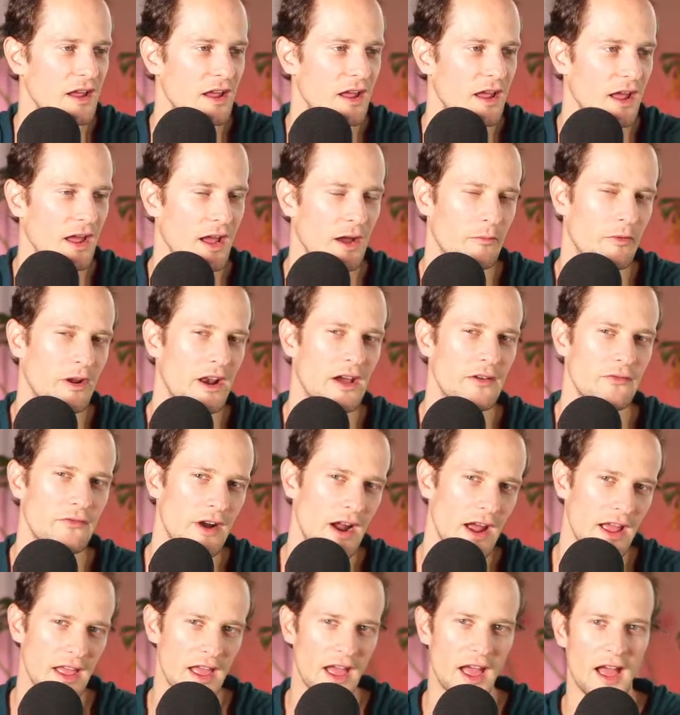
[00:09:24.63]
And whenever
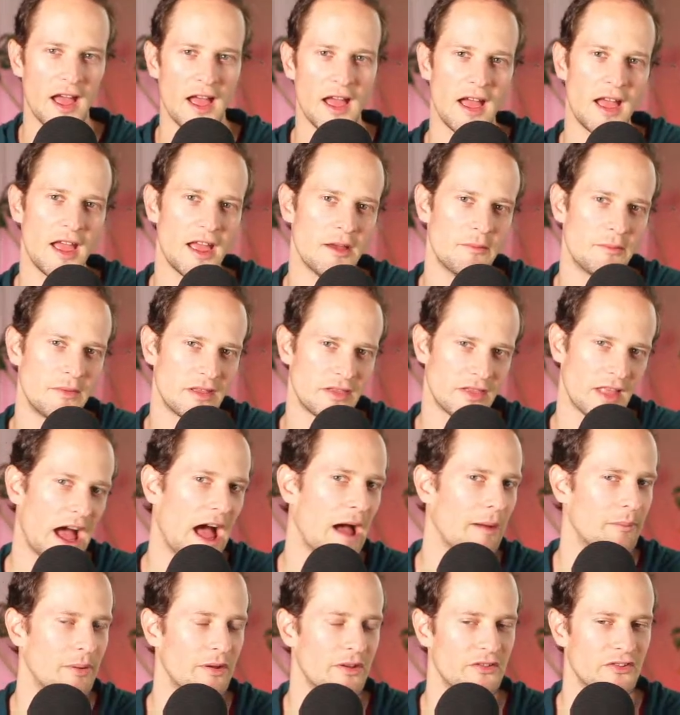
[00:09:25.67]
I am in
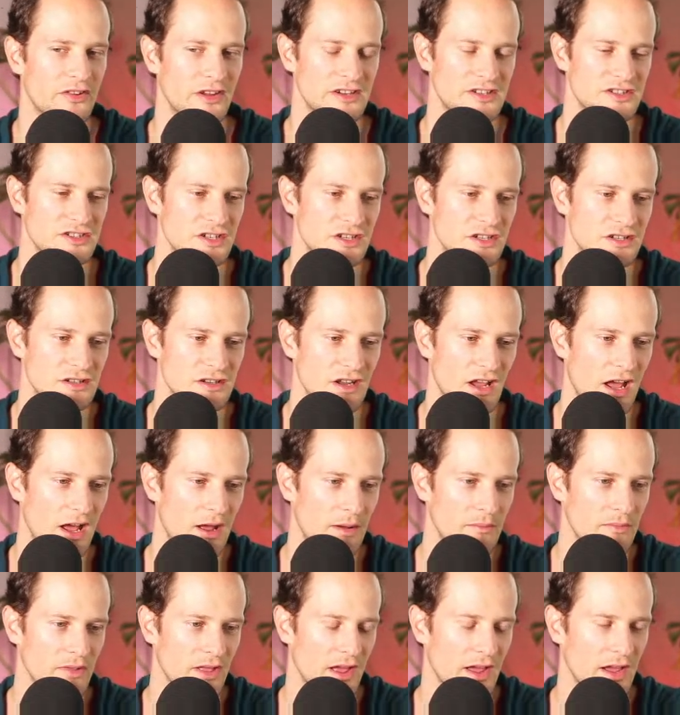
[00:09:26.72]
that position,
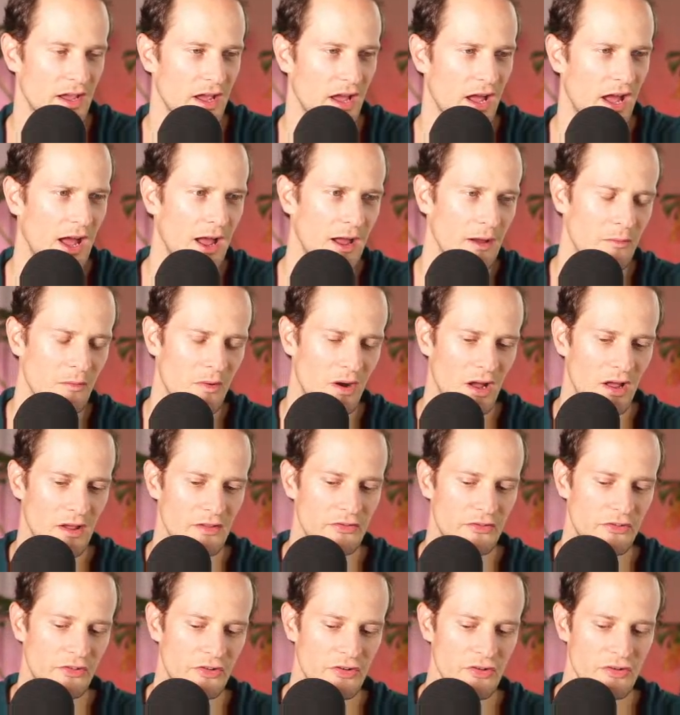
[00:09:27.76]
I'm like, I
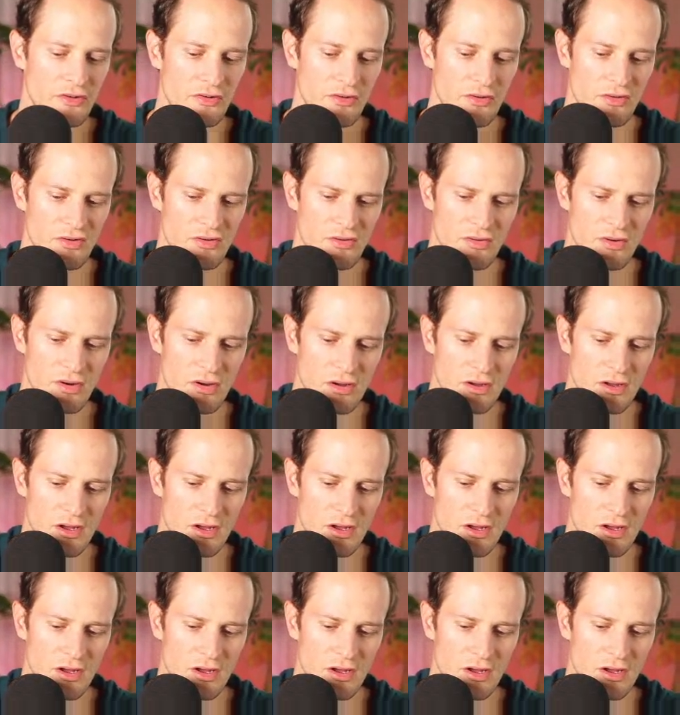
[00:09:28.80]
want to